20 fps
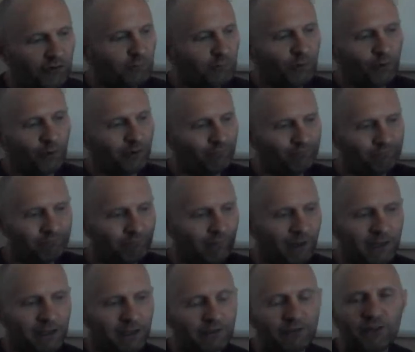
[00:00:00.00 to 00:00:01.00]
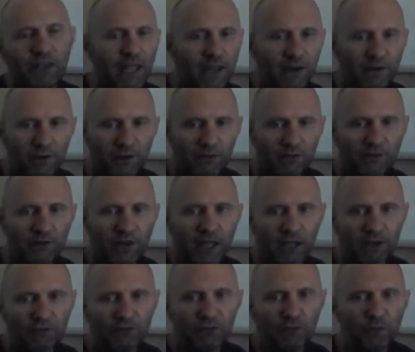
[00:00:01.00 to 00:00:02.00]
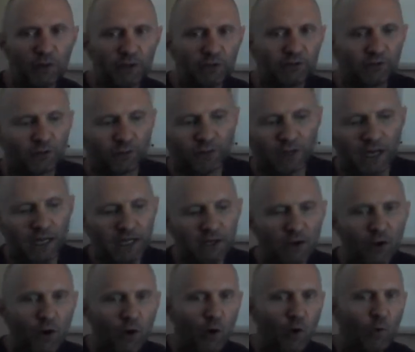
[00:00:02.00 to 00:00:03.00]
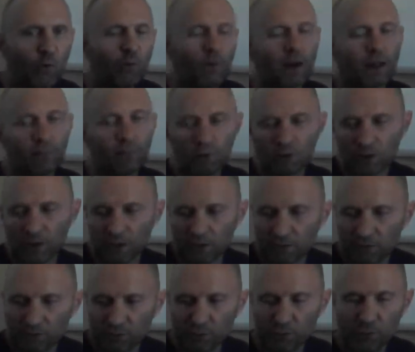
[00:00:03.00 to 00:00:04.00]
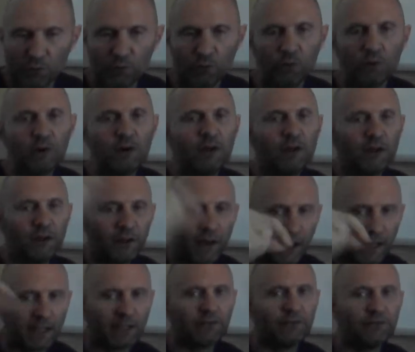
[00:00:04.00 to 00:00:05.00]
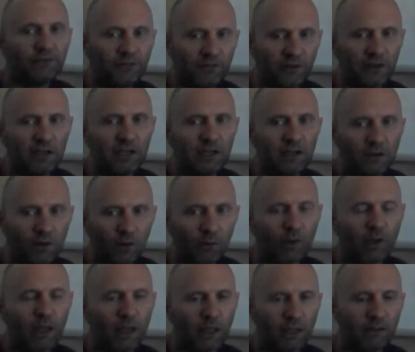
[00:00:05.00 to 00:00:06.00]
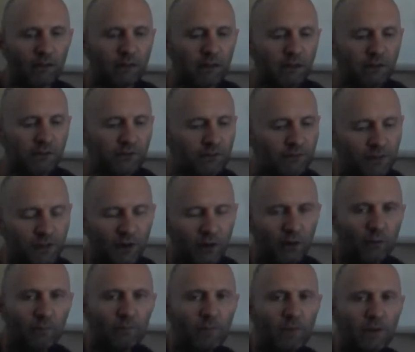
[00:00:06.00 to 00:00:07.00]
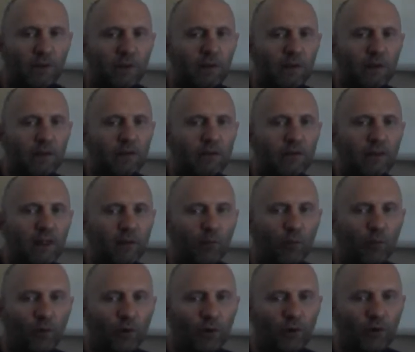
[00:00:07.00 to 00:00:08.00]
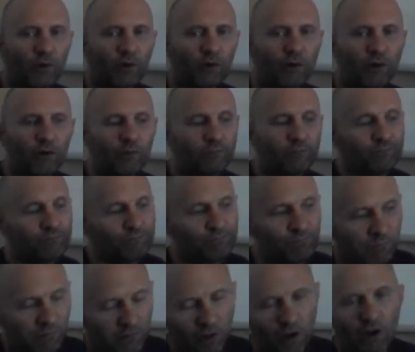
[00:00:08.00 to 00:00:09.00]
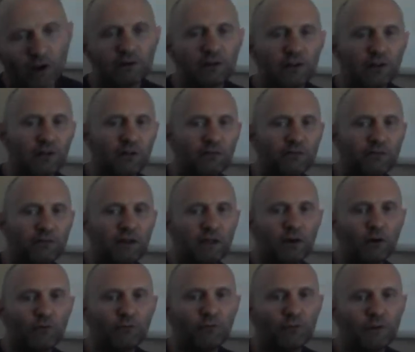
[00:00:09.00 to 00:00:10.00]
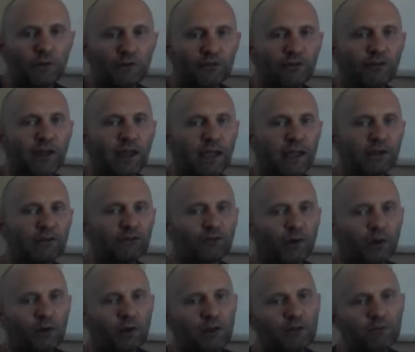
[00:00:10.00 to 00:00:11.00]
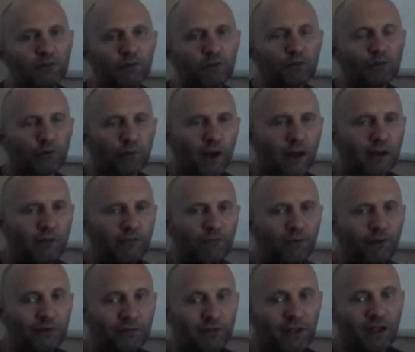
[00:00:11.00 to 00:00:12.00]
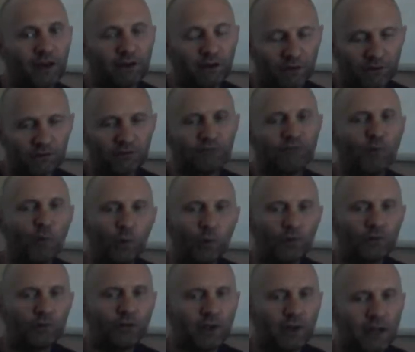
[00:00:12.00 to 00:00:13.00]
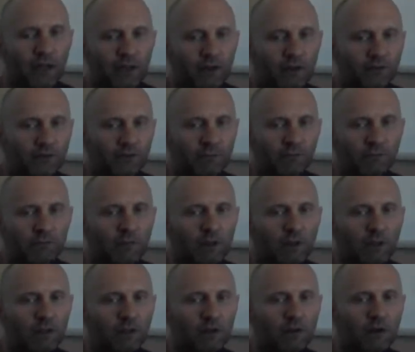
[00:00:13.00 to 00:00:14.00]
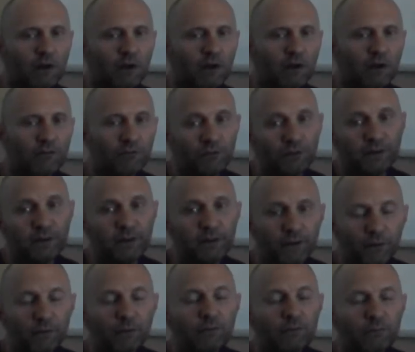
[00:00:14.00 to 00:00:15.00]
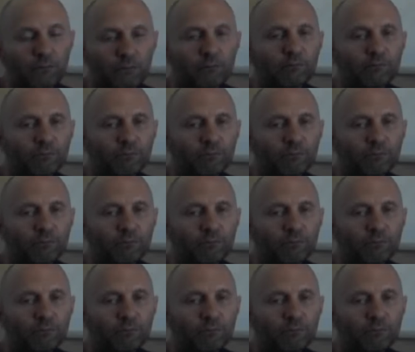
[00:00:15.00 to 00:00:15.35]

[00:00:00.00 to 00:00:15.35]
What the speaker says: just put like attendance next to it so that I know when I'm looking through, I can see, okay, these, they were logged into the video for this day. So I'll give you credit for attendance for today's video.